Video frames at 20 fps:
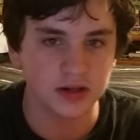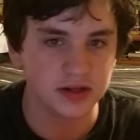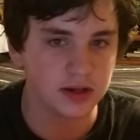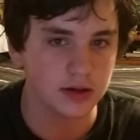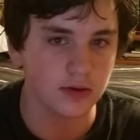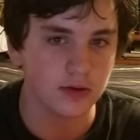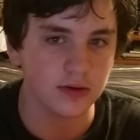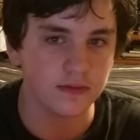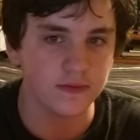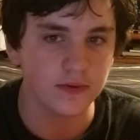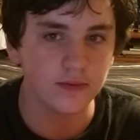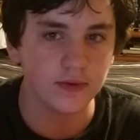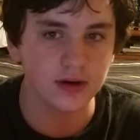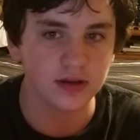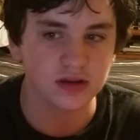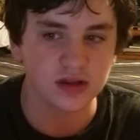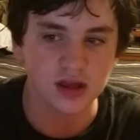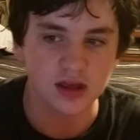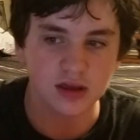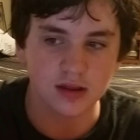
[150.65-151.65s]
So if you
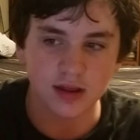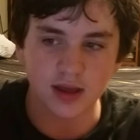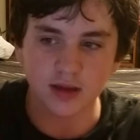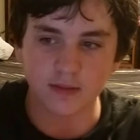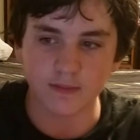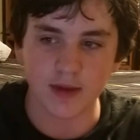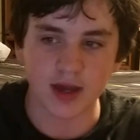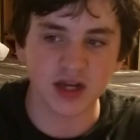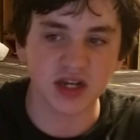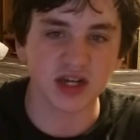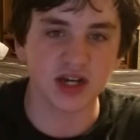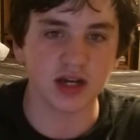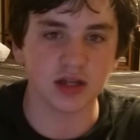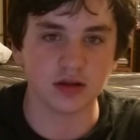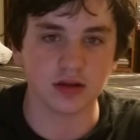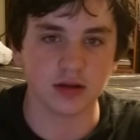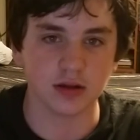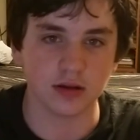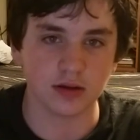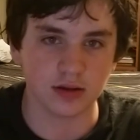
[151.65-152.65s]
want to say, like,
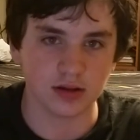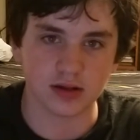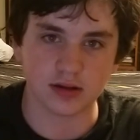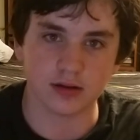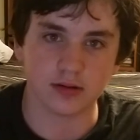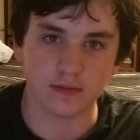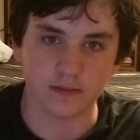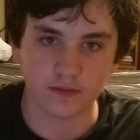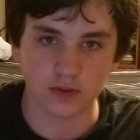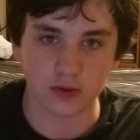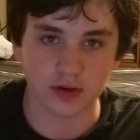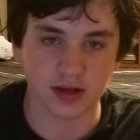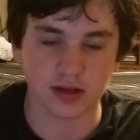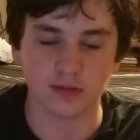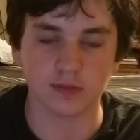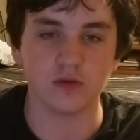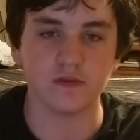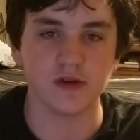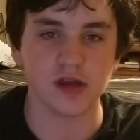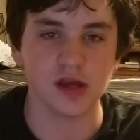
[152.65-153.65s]
Mechagodzilla is a
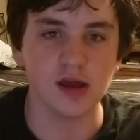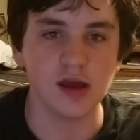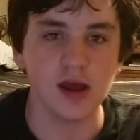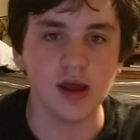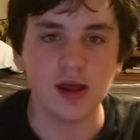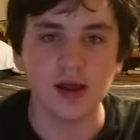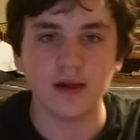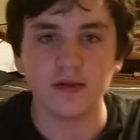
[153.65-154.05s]
versus movie,